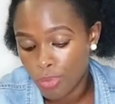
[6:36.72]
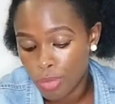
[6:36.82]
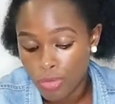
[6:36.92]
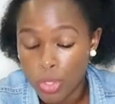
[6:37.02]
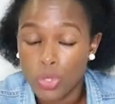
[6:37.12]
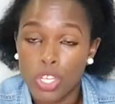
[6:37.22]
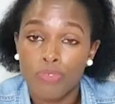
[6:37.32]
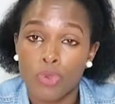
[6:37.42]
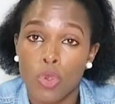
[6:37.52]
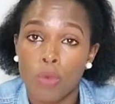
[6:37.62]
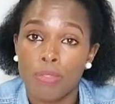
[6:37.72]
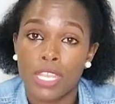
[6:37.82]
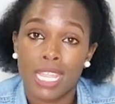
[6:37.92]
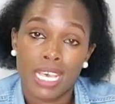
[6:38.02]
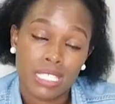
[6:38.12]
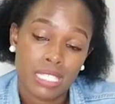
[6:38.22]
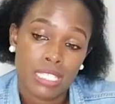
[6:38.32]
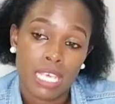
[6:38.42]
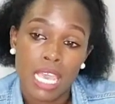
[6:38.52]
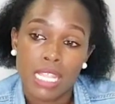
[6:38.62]
before you leave for home,
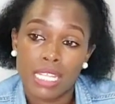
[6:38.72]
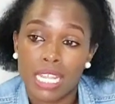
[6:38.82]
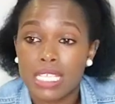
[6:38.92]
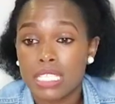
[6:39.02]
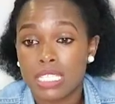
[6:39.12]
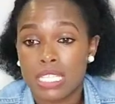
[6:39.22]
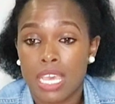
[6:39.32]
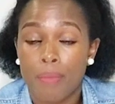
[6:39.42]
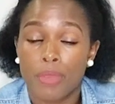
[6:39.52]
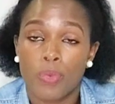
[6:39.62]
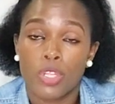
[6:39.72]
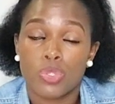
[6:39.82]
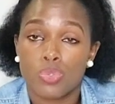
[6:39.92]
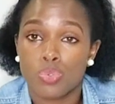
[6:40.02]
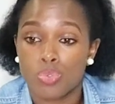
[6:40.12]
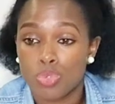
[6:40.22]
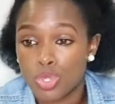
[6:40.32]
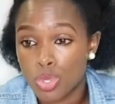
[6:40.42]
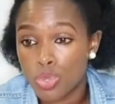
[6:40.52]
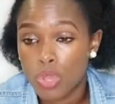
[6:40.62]
the nurses there may want to
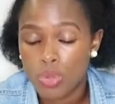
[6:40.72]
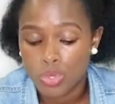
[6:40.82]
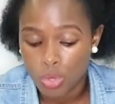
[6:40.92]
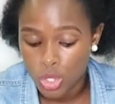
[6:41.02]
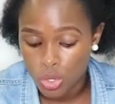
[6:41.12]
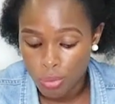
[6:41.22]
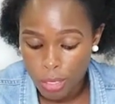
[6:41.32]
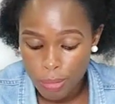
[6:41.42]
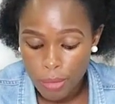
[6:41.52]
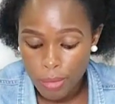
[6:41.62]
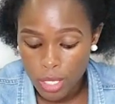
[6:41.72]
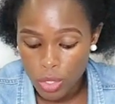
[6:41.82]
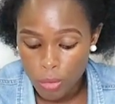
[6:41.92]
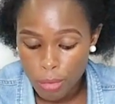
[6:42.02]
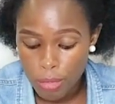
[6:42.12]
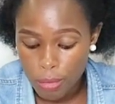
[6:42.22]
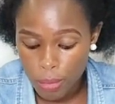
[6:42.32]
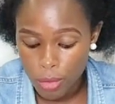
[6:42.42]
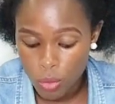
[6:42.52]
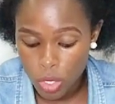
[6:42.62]
show you how to wash your baby. Your baby may
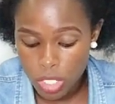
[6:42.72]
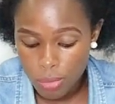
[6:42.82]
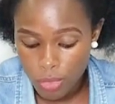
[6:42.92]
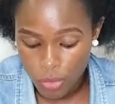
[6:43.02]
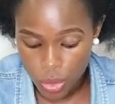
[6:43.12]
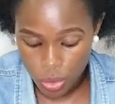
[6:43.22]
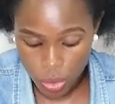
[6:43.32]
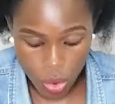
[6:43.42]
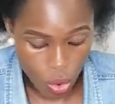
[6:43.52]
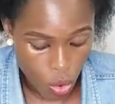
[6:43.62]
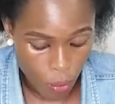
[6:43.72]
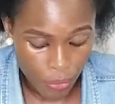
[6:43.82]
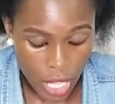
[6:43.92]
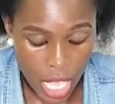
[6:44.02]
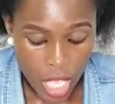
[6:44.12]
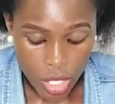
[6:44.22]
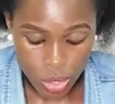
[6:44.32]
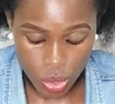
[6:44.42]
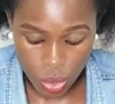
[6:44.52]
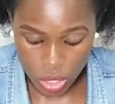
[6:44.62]
be washed before you go home.
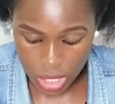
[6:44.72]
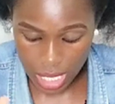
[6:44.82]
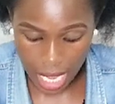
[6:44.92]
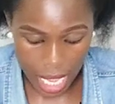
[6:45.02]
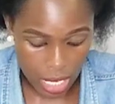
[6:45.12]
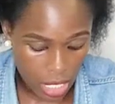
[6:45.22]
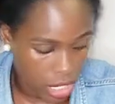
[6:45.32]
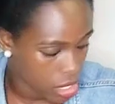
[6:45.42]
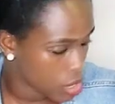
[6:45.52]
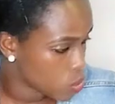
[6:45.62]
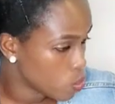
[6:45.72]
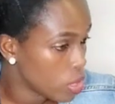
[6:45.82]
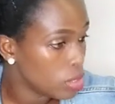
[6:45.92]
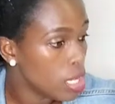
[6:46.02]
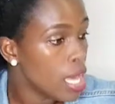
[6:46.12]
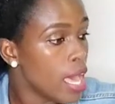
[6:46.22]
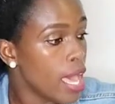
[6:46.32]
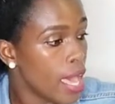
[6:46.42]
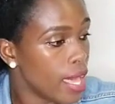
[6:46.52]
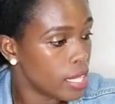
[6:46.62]
So consider carrying this as well.
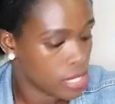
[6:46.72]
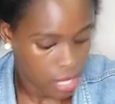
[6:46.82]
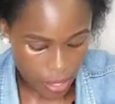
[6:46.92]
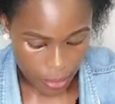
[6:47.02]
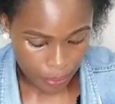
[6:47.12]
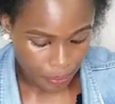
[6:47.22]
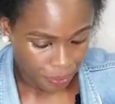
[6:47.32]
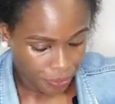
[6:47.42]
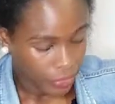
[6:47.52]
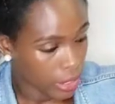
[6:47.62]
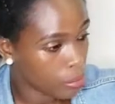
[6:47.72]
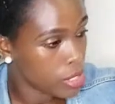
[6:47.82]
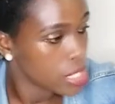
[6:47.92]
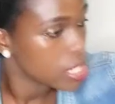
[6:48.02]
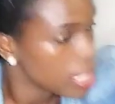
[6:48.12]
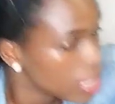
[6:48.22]
And let me just